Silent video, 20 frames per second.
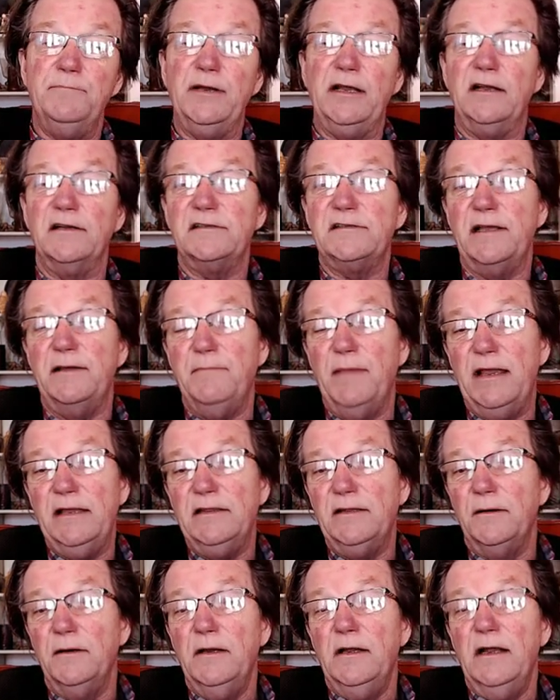because they
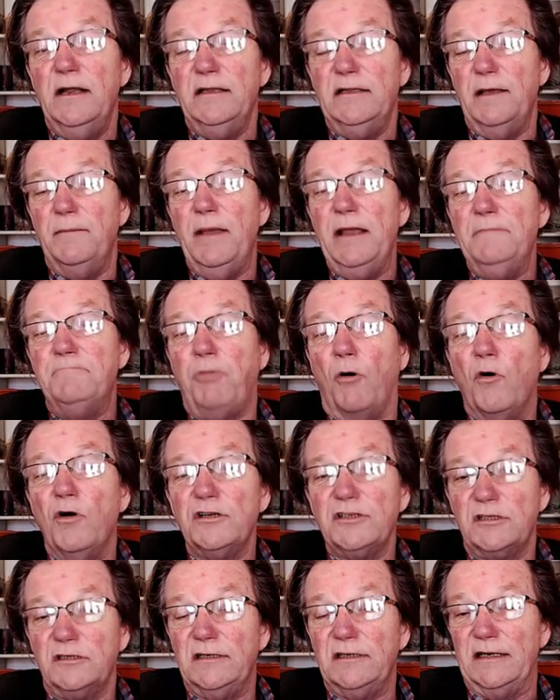made
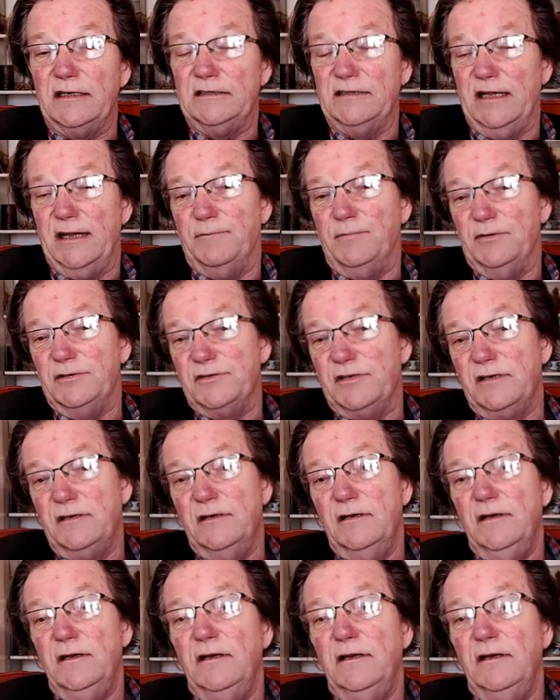porcelain examples